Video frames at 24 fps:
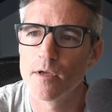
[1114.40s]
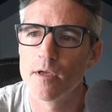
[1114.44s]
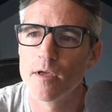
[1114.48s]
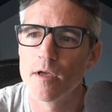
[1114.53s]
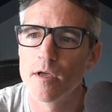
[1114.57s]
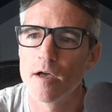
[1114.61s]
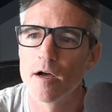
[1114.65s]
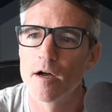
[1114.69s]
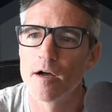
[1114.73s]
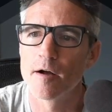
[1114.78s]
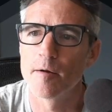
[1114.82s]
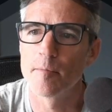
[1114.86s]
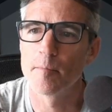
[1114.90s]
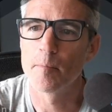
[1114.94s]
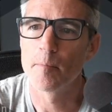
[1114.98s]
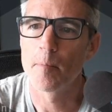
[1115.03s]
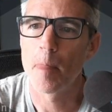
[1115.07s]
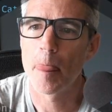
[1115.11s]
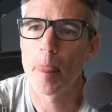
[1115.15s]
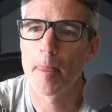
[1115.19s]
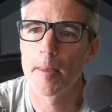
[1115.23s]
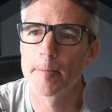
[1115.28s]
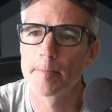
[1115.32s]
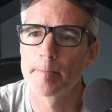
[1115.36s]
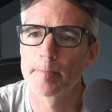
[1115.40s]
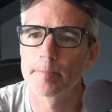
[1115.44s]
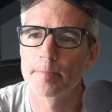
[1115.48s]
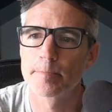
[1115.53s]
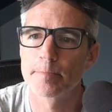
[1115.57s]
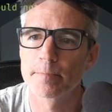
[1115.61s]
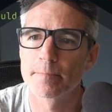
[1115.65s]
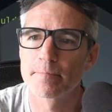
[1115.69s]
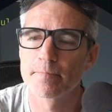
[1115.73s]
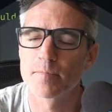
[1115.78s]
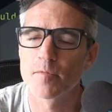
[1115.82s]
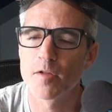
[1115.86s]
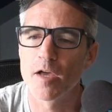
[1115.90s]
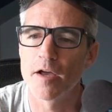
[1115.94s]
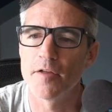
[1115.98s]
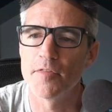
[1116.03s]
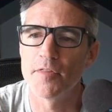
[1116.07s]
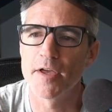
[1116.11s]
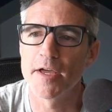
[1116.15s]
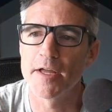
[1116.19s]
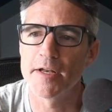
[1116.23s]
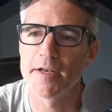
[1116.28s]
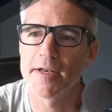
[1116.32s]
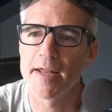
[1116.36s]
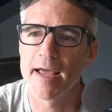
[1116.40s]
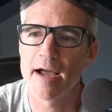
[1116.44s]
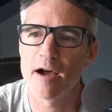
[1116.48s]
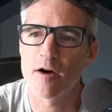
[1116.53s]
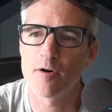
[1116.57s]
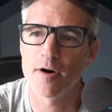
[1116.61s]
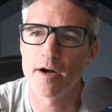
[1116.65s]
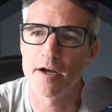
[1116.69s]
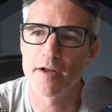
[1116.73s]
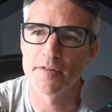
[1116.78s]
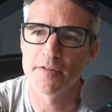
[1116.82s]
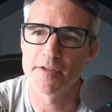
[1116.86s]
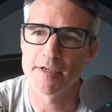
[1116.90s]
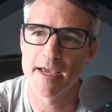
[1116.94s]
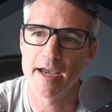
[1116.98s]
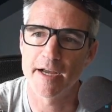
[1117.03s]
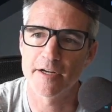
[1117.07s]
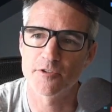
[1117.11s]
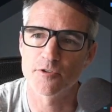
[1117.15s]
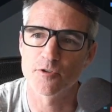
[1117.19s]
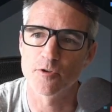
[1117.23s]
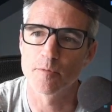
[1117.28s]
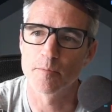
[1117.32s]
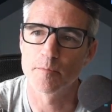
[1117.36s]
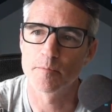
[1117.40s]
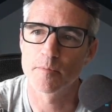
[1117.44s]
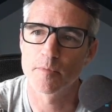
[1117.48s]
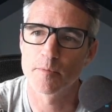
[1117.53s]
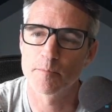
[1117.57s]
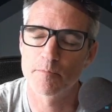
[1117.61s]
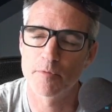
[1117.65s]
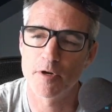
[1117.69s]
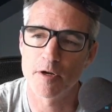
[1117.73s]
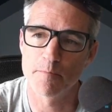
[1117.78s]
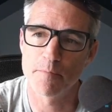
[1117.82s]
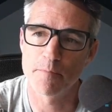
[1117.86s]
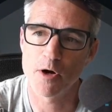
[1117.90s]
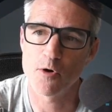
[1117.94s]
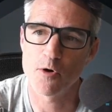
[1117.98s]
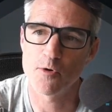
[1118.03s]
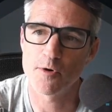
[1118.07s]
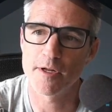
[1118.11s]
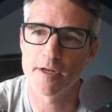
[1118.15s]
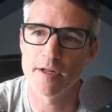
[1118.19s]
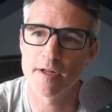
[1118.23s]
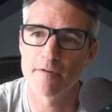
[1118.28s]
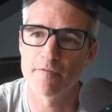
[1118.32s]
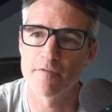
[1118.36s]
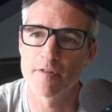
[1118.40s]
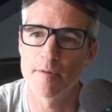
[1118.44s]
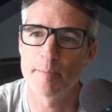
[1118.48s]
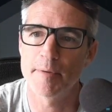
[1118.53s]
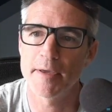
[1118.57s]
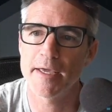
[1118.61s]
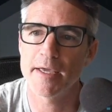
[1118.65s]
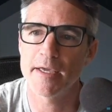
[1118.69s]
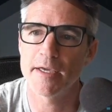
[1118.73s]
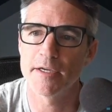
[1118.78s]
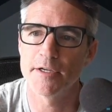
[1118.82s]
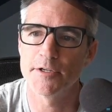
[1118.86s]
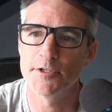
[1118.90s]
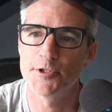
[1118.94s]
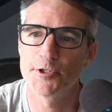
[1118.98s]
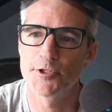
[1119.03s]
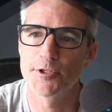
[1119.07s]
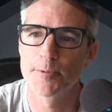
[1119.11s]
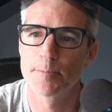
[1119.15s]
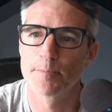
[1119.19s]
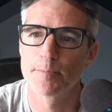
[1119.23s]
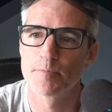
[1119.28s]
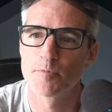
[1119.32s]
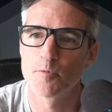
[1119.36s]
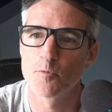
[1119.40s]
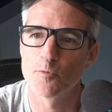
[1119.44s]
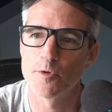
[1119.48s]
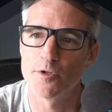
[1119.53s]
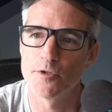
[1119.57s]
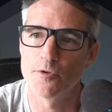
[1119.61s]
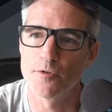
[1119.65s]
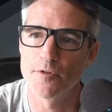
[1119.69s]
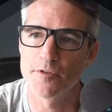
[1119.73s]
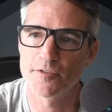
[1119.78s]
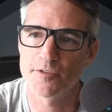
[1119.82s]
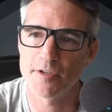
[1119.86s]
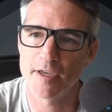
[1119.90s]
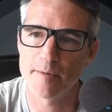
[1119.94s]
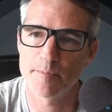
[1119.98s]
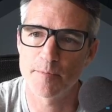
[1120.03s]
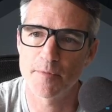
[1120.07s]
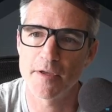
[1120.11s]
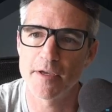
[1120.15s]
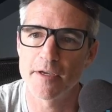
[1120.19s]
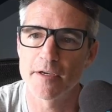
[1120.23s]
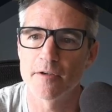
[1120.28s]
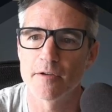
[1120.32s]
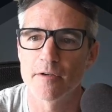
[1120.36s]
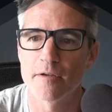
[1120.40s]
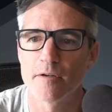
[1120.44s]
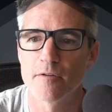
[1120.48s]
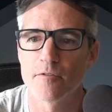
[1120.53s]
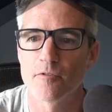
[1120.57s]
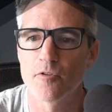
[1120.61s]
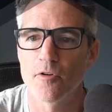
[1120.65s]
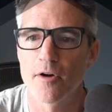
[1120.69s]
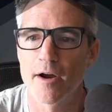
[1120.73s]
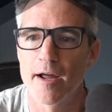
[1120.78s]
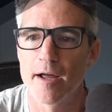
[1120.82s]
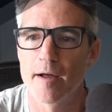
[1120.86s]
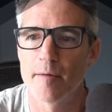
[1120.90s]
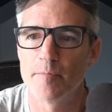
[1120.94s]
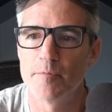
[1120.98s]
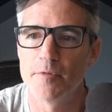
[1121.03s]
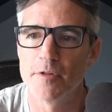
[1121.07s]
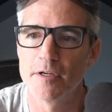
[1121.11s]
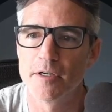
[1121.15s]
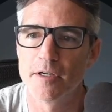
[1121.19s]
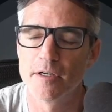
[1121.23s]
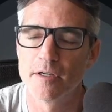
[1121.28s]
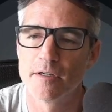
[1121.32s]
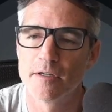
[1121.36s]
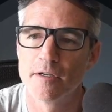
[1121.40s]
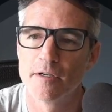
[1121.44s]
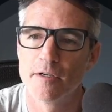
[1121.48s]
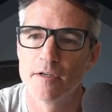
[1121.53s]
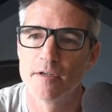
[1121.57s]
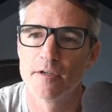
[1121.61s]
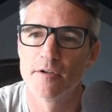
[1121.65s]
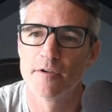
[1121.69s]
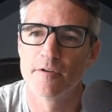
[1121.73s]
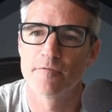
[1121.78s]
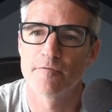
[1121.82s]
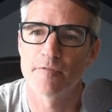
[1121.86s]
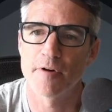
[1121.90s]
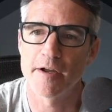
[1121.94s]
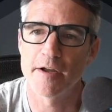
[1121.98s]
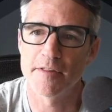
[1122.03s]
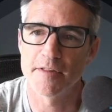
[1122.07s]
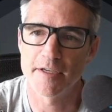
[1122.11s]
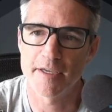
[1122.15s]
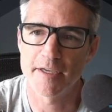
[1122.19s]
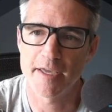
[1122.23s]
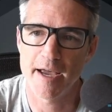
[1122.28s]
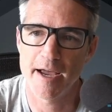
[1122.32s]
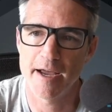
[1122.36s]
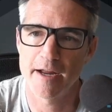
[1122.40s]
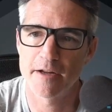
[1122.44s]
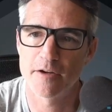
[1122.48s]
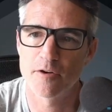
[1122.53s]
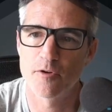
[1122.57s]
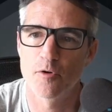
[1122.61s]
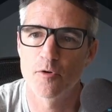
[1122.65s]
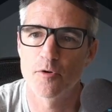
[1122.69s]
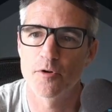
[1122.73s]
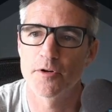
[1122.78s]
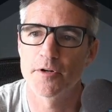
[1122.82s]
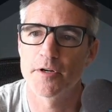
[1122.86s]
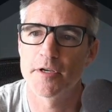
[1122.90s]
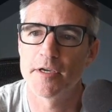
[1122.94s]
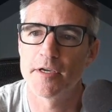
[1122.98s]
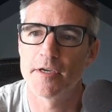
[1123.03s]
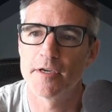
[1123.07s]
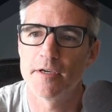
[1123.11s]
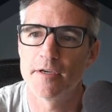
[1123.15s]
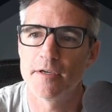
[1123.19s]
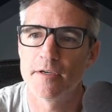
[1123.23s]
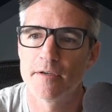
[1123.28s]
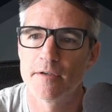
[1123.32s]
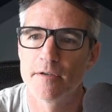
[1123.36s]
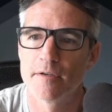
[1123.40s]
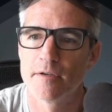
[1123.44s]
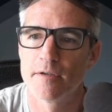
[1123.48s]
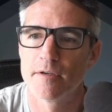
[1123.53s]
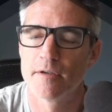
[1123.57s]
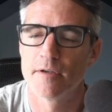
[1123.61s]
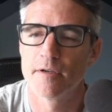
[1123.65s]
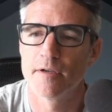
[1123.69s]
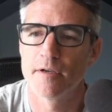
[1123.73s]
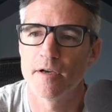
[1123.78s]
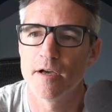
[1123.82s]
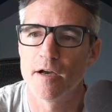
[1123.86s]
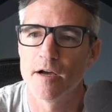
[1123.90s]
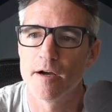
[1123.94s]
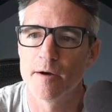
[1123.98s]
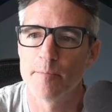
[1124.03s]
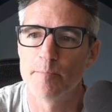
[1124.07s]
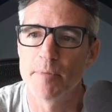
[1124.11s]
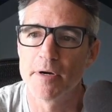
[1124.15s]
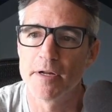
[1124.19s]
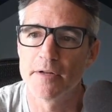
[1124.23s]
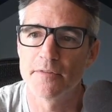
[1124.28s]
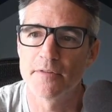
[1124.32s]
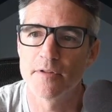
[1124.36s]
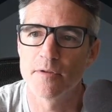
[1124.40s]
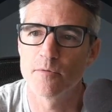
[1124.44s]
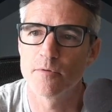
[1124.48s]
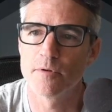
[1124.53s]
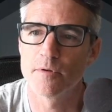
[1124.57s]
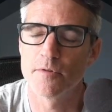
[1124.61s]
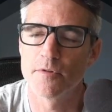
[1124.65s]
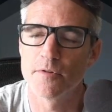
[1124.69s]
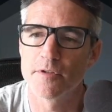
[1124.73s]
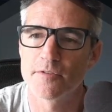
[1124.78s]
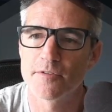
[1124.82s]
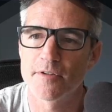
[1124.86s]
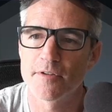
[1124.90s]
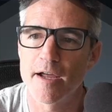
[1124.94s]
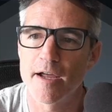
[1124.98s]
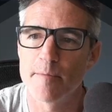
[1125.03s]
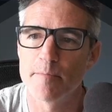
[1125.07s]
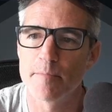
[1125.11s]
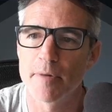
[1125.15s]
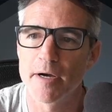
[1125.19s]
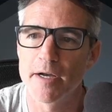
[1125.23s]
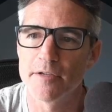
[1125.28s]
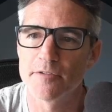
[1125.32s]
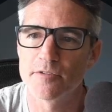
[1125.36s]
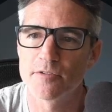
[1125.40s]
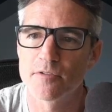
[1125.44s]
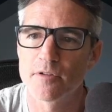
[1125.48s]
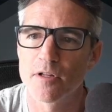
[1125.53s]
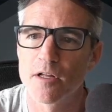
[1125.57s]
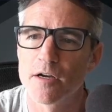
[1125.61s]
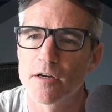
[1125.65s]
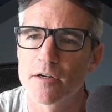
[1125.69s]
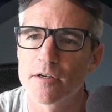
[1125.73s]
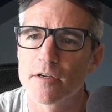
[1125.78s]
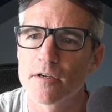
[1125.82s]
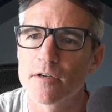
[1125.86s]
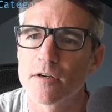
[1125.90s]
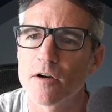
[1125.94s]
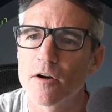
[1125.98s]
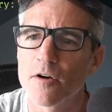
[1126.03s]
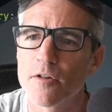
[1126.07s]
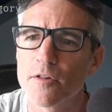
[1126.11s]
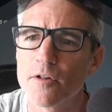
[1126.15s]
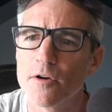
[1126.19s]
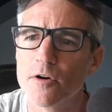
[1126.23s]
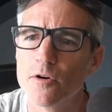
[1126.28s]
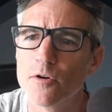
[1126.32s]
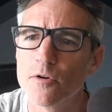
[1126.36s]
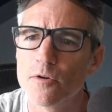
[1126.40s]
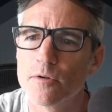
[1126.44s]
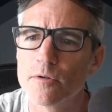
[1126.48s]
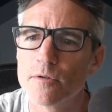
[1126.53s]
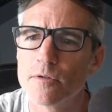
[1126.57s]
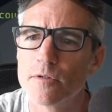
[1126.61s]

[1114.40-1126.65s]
And then now on the actual component of the page, we do the same thing. Find the category, but this time by slug, although,